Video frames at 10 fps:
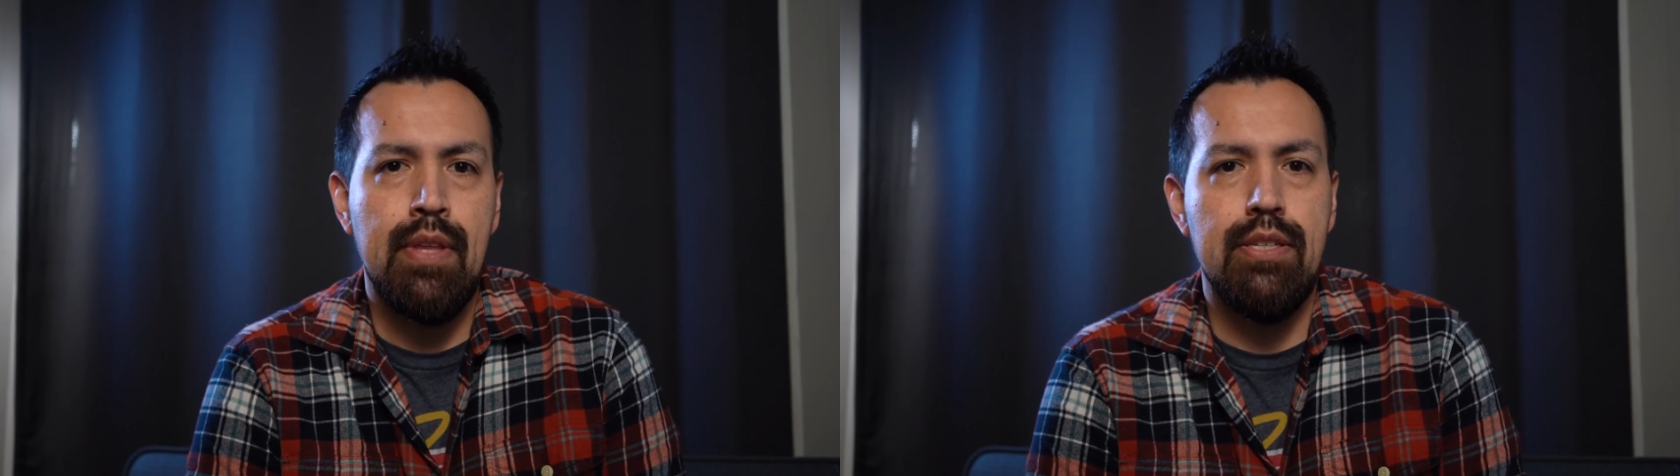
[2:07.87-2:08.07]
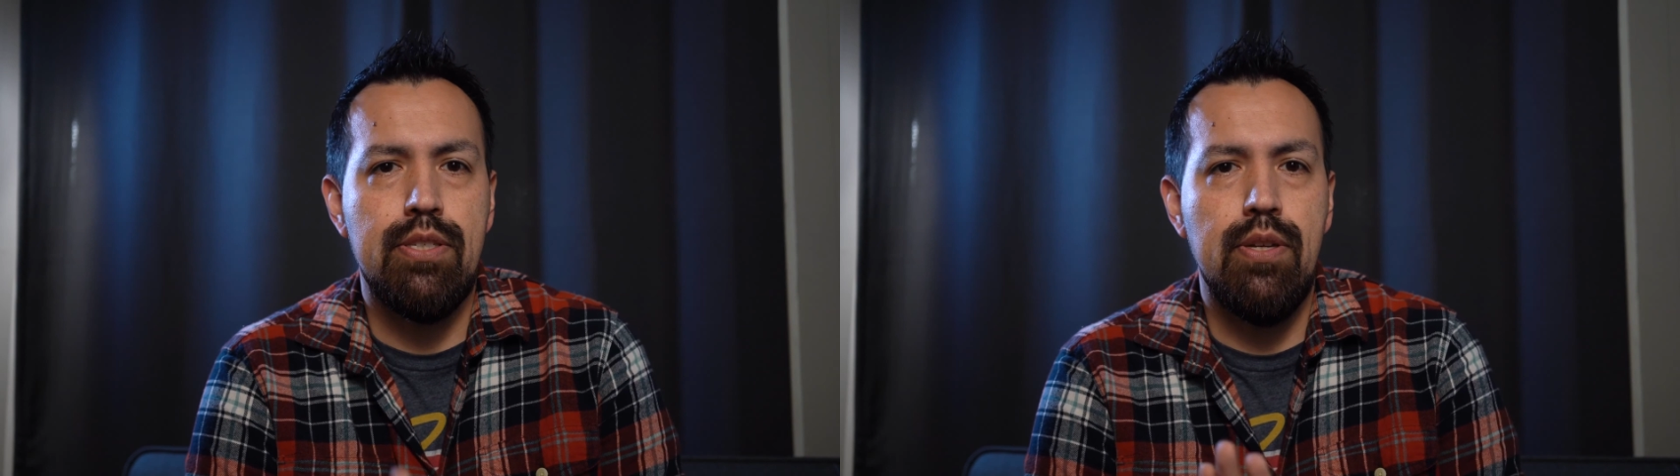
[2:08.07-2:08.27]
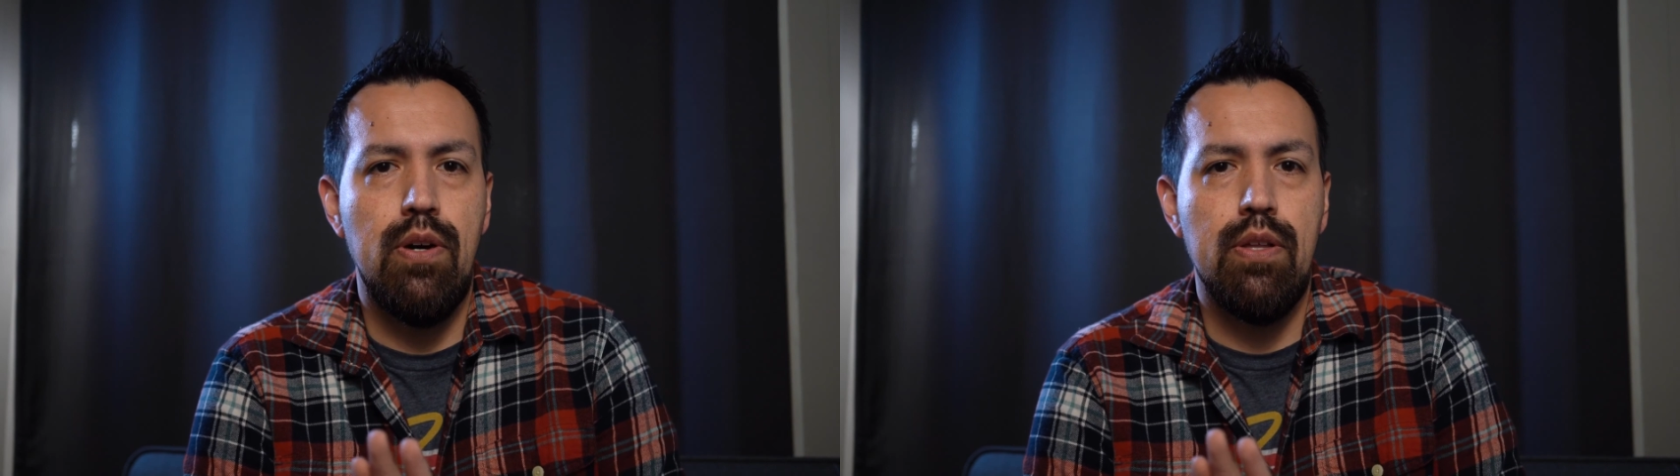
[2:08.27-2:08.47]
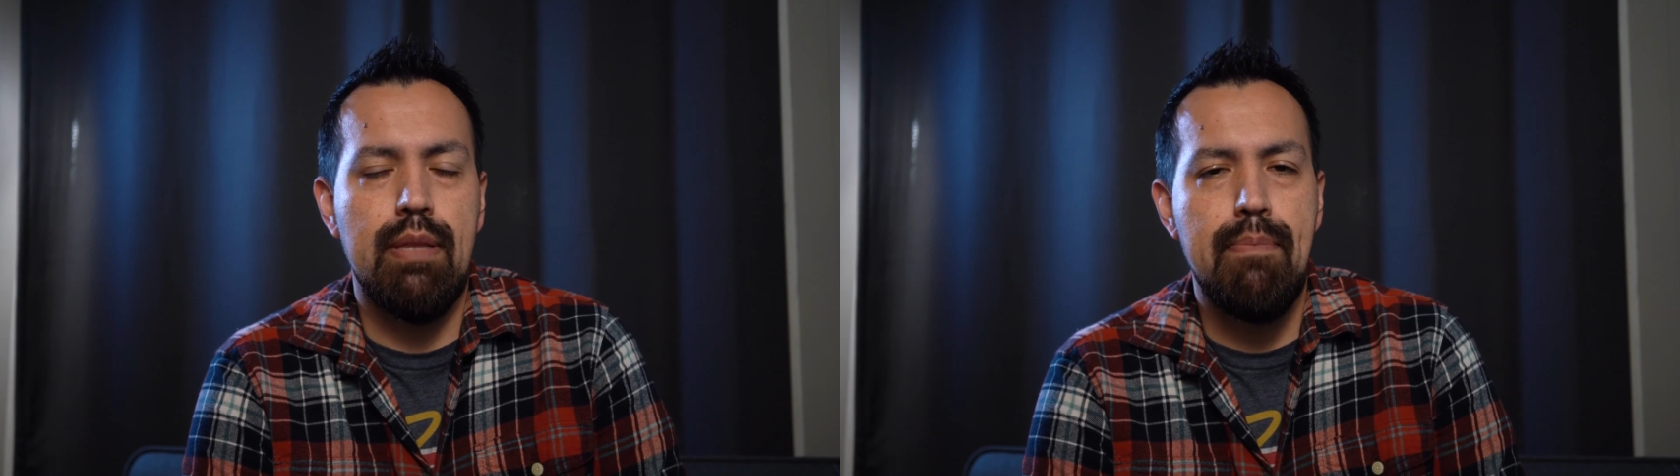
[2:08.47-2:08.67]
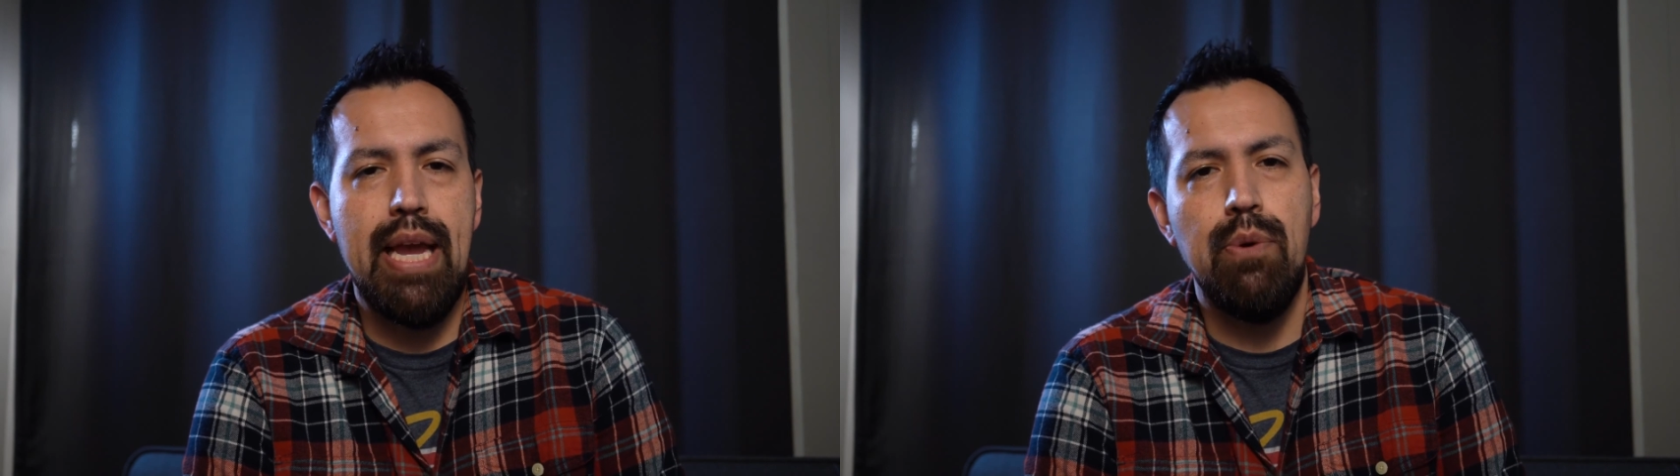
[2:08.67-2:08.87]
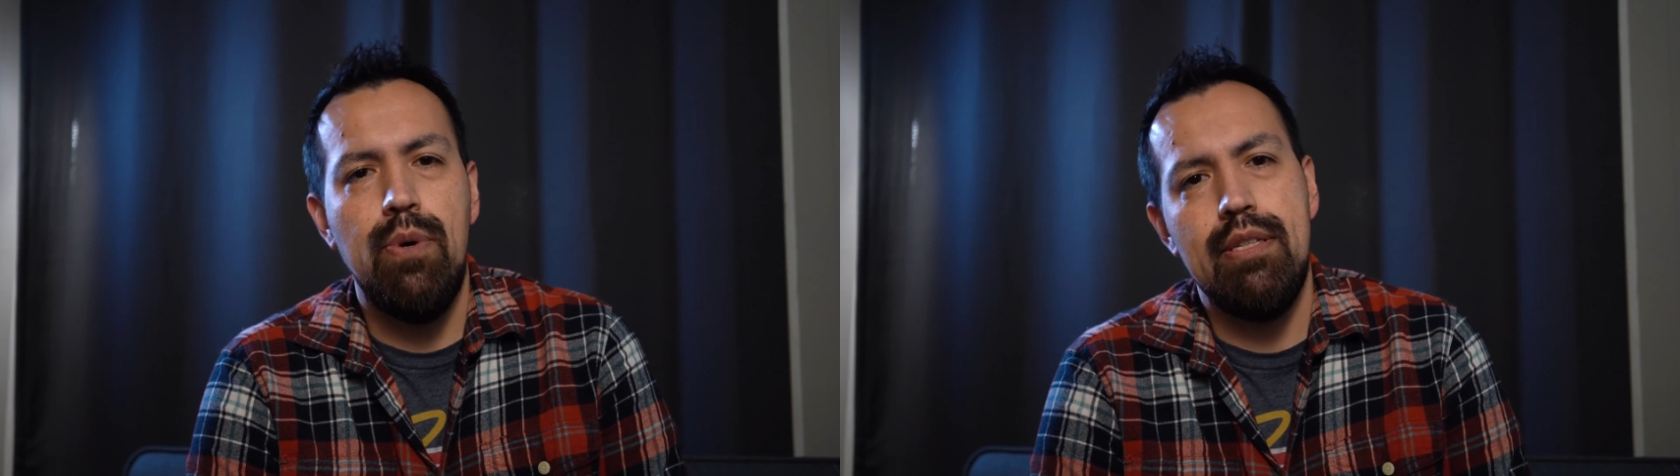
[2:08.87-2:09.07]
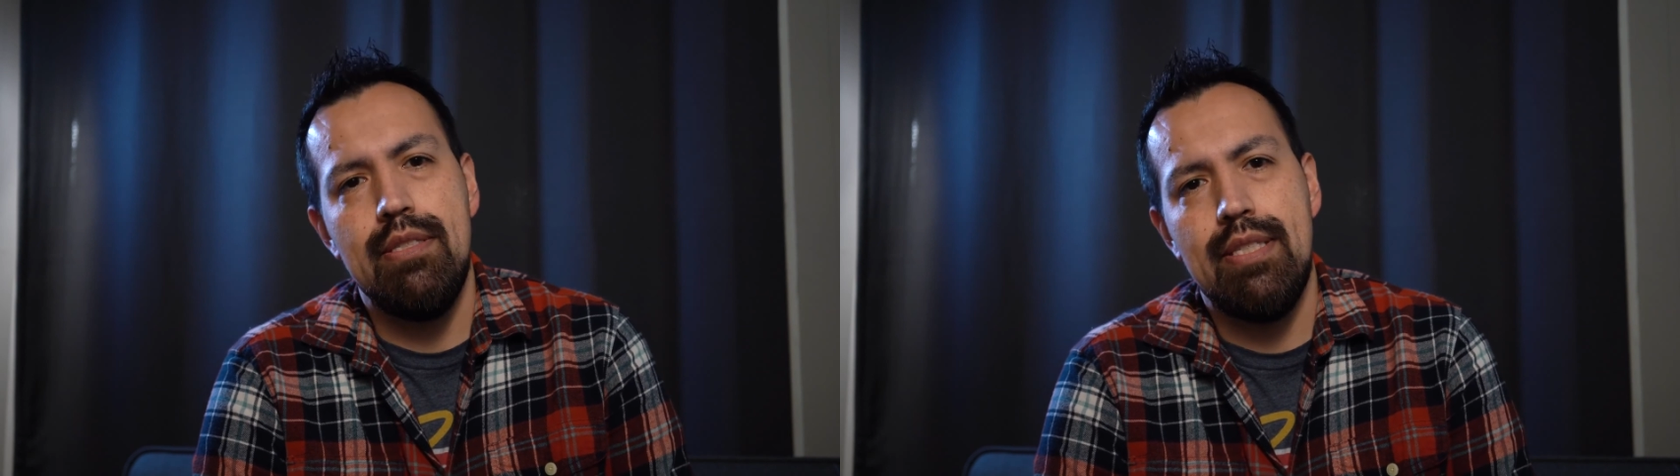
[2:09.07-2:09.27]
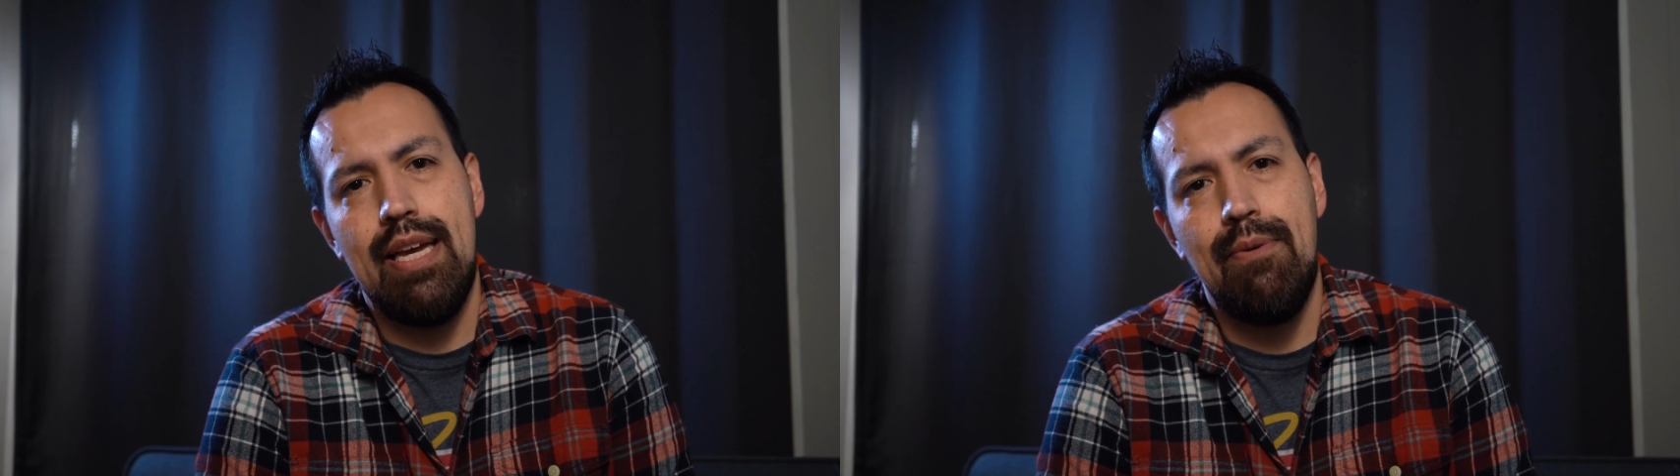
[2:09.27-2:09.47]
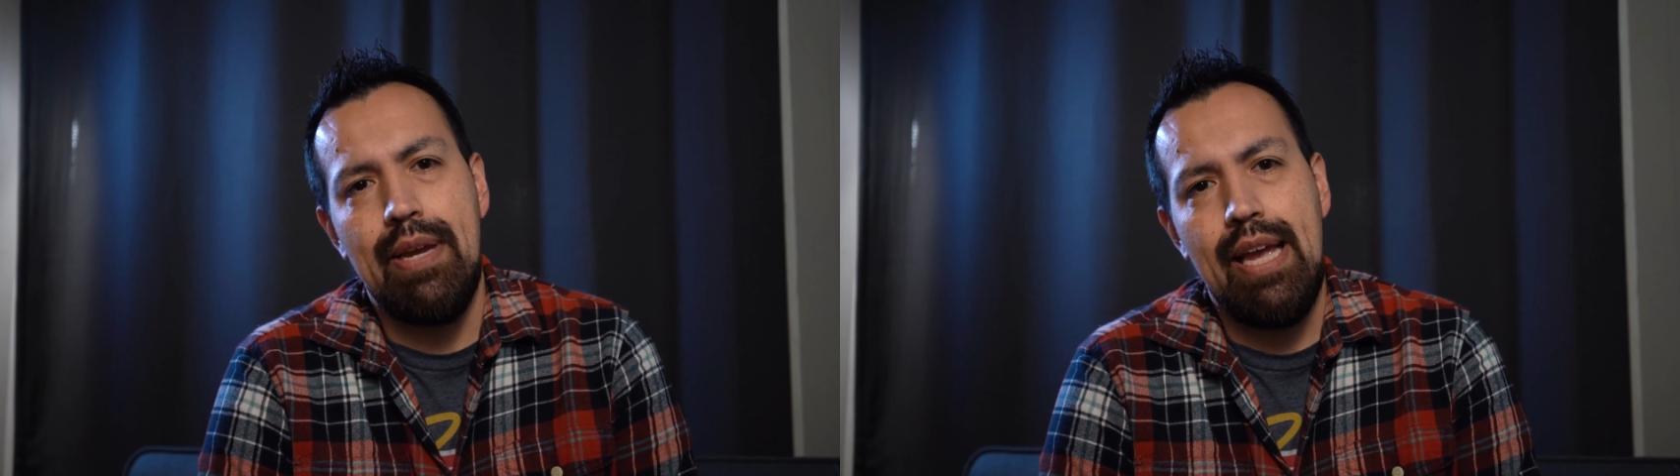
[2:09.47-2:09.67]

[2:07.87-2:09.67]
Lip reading: So the main ones that we